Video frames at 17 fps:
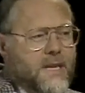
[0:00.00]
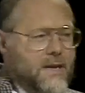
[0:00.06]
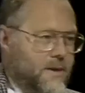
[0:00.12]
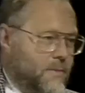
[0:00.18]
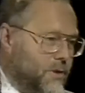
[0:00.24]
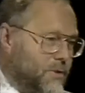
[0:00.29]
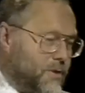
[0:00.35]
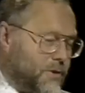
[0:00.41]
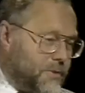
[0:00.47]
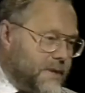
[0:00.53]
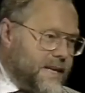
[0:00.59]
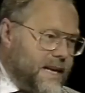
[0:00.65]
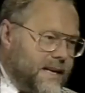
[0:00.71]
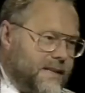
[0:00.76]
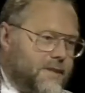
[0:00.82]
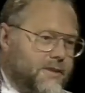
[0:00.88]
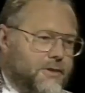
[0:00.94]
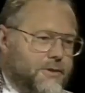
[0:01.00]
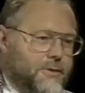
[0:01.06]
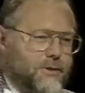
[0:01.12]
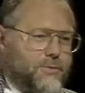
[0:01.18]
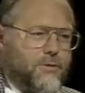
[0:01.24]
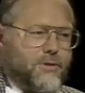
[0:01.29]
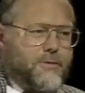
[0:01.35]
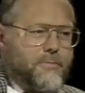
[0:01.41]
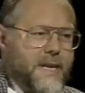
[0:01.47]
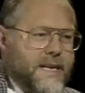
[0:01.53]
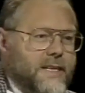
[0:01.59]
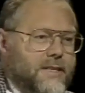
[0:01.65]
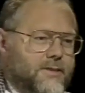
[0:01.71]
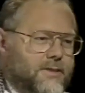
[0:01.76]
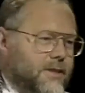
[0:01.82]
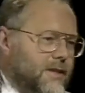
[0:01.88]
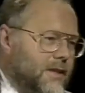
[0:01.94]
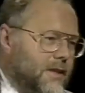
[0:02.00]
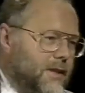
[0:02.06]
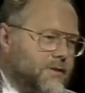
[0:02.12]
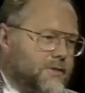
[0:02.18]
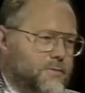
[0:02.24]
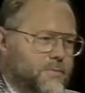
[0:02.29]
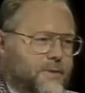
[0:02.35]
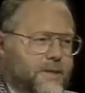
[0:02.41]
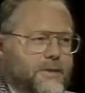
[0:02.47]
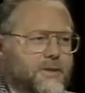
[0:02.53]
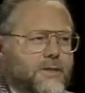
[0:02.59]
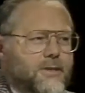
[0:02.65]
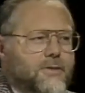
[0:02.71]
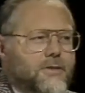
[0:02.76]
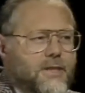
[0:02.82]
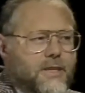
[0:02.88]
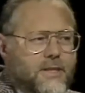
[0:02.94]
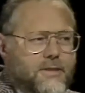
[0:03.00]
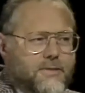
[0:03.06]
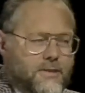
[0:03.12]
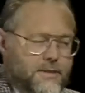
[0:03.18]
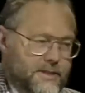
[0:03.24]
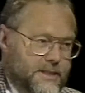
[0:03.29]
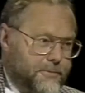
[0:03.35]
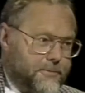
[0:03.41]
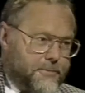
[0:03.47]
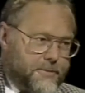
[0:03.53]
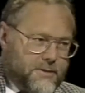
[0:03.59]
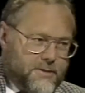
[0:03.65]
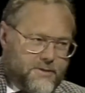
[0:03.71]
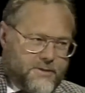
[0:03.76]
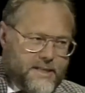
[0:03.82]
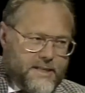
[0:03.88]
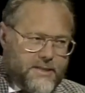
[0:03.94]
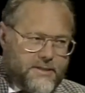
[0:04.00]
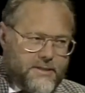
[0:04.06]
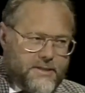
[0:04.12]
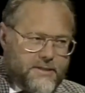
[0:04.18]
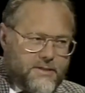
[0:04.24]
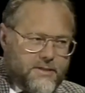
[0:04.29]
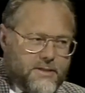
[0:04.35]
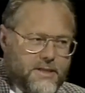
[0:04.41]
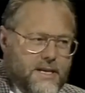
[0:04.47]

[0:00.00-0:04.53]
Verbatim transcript: But what we can do is watch many stars and protostars at different stages